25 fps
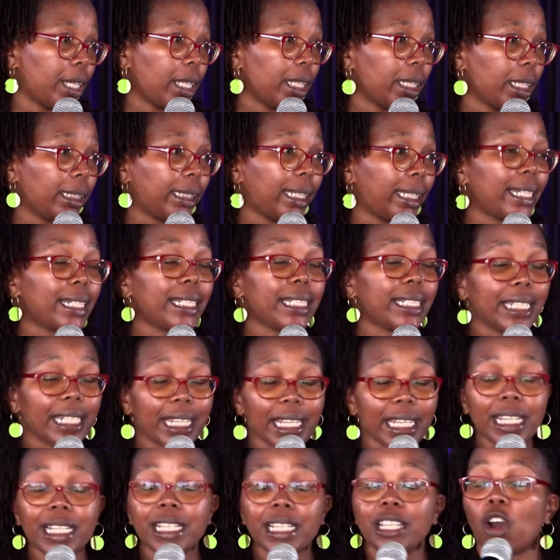The
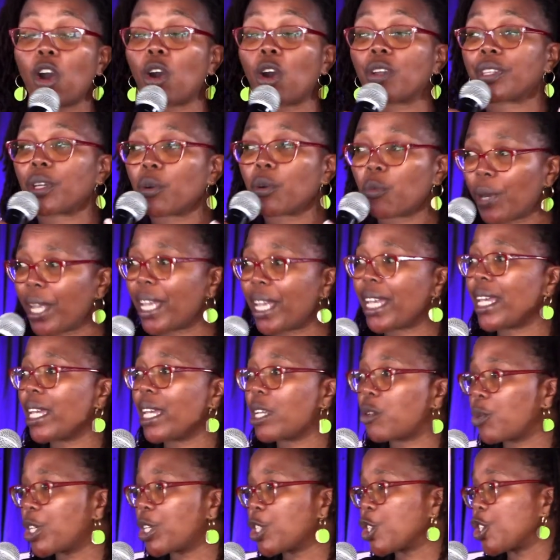need or the way in
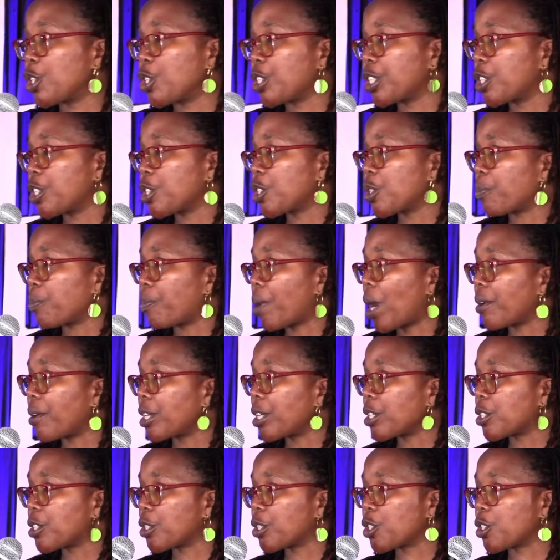which you need to parent
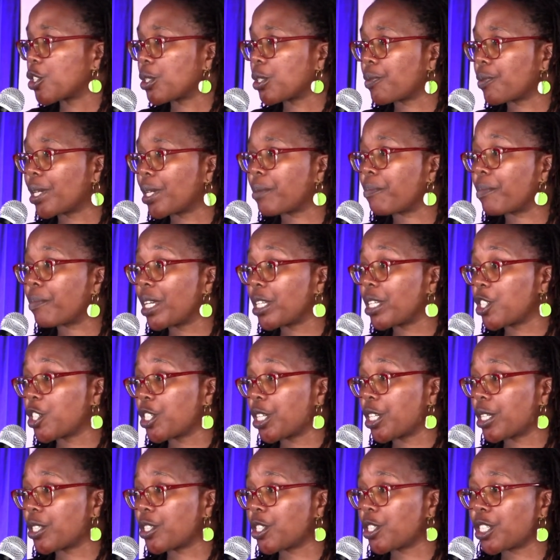your children may
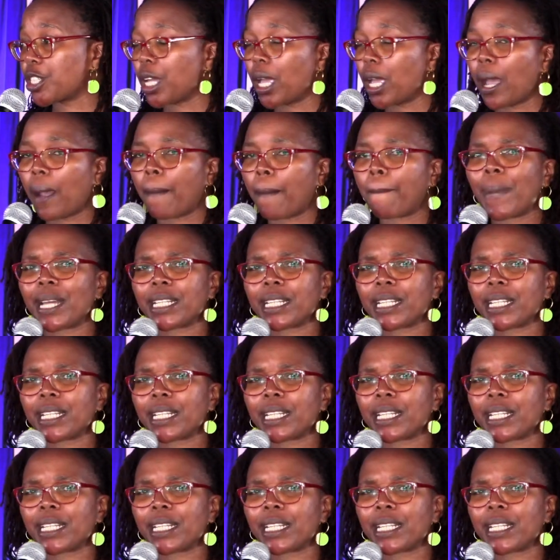change, but